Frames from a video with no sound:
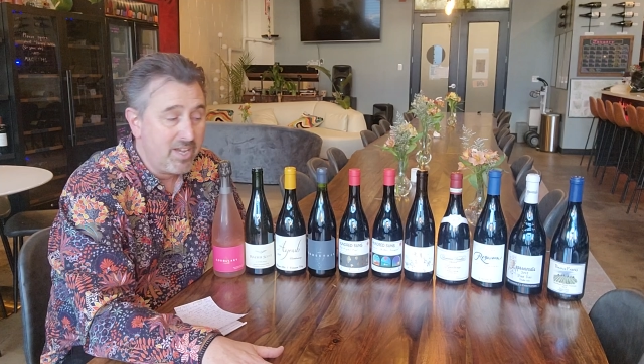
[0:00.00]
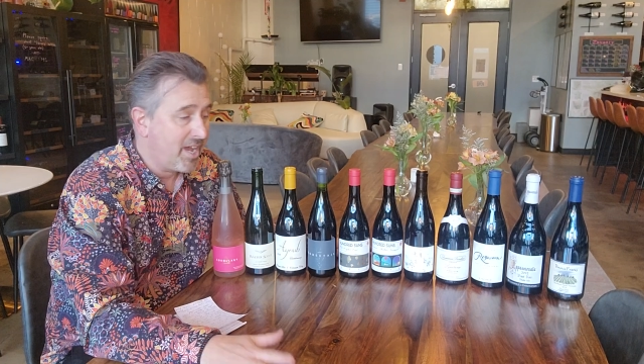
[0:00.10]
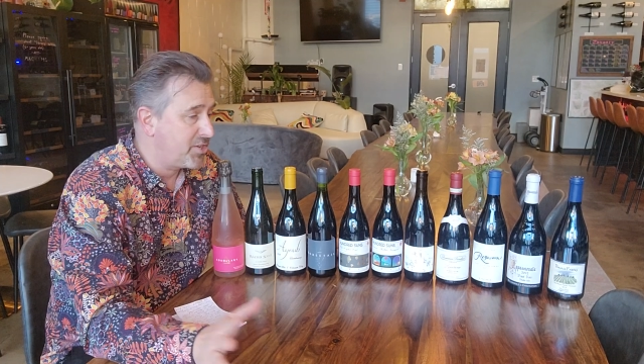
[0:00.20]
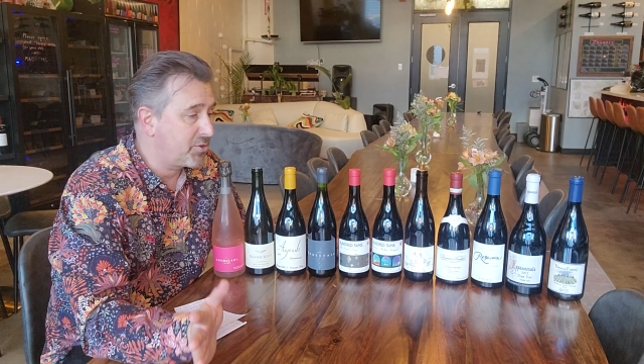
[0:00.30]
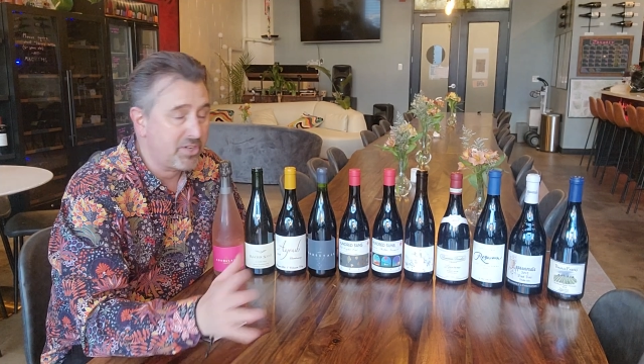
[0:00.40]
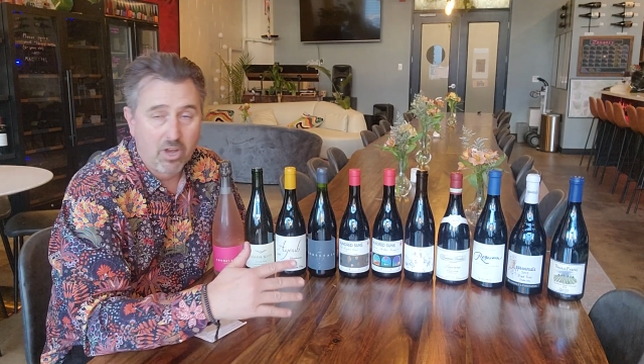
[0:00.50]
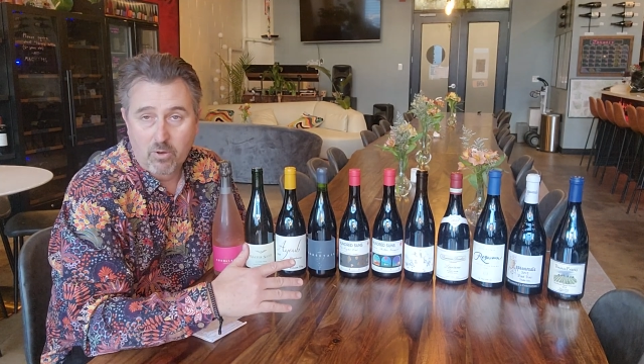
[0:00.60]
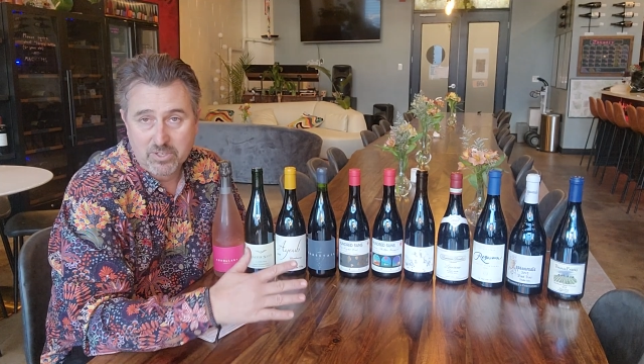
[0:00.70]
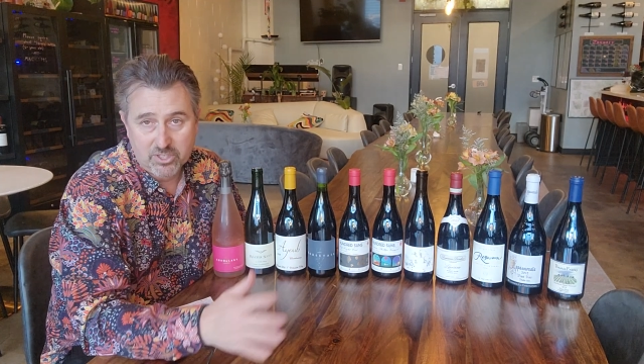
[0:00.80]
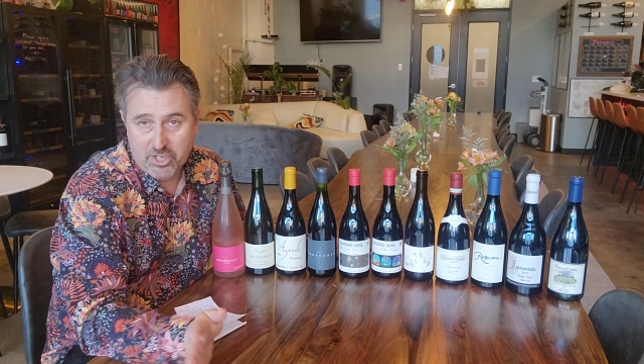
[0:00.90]
and you can
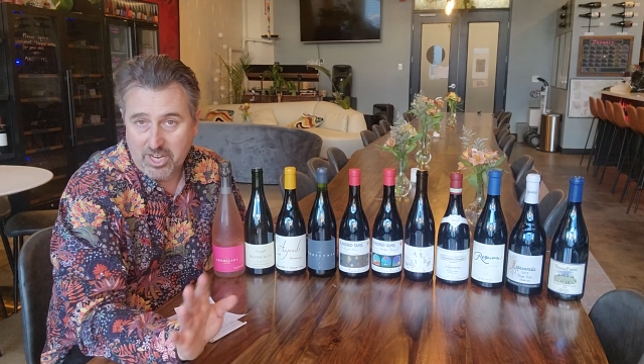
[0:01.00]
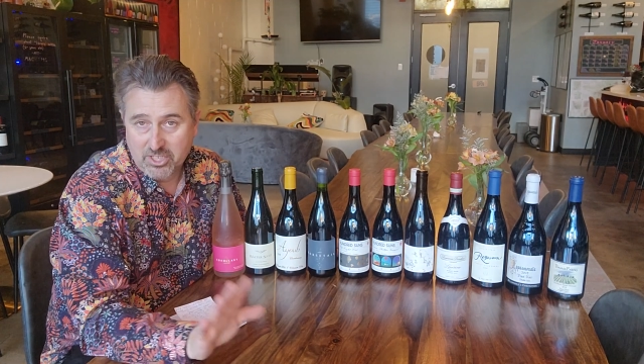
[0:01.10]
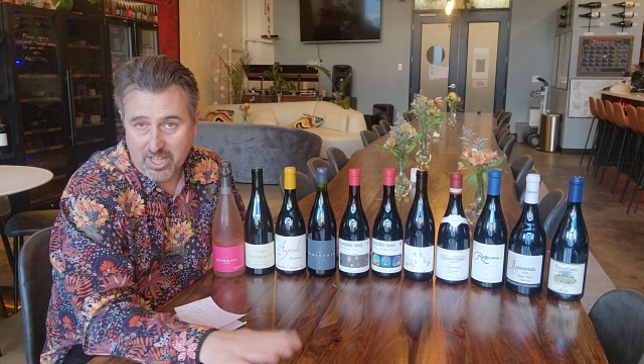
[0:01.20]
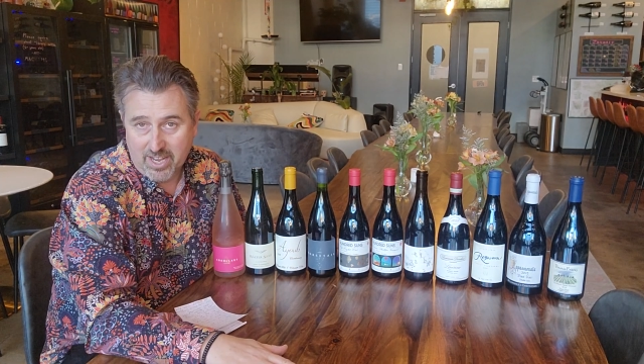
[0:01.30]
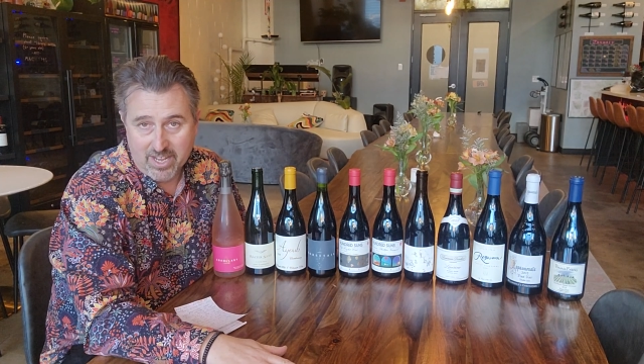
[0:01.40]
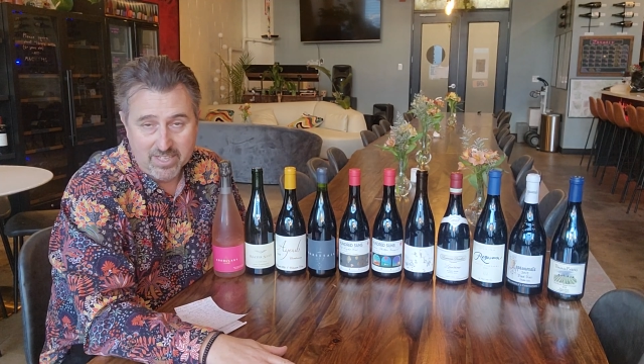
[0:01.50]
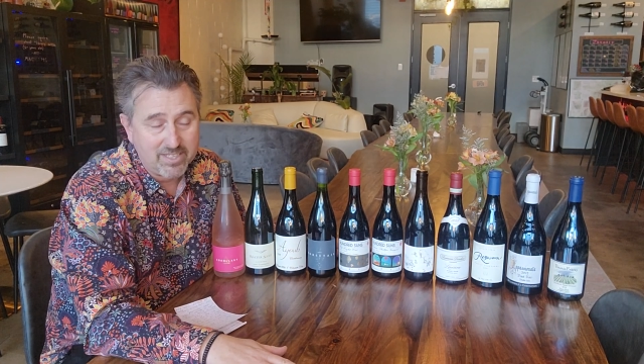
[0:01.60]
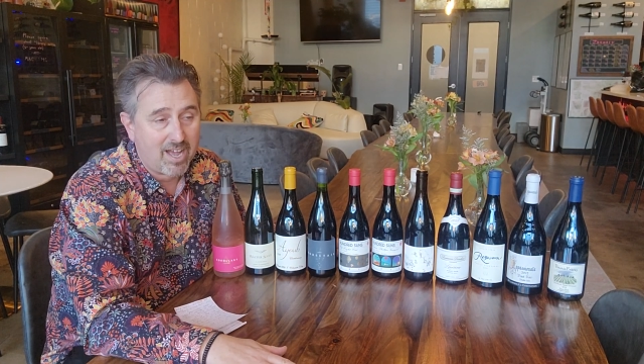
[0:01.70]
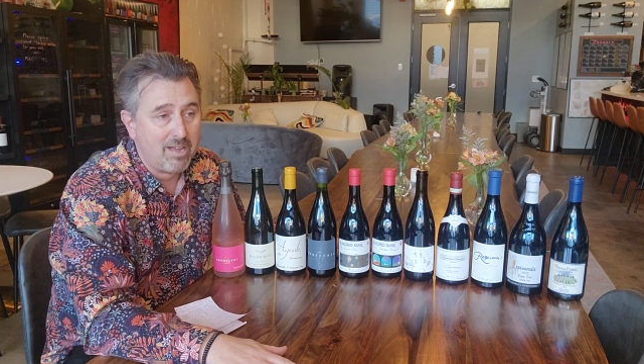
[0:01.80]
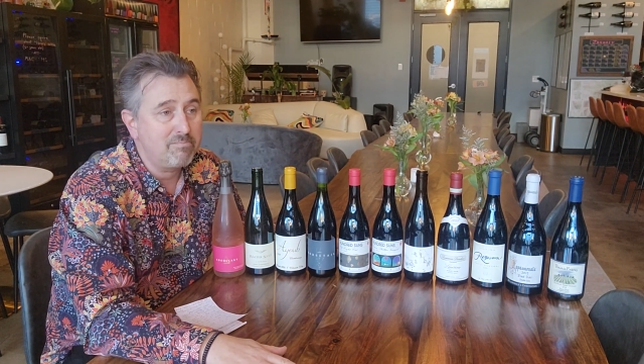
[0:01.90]
always change that
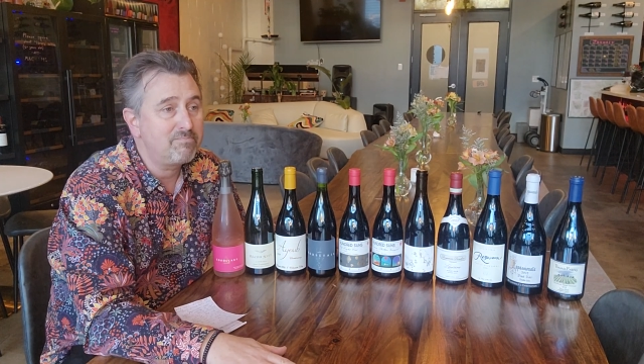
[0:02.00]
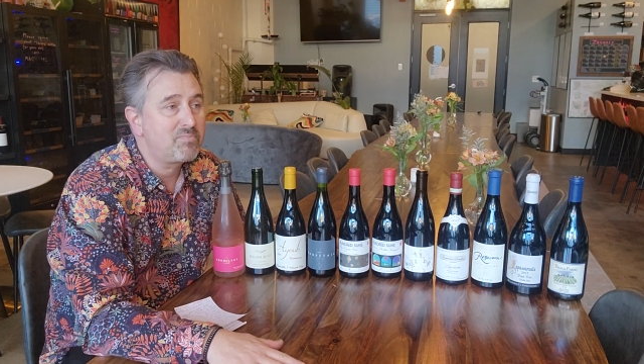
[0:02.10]
anytime.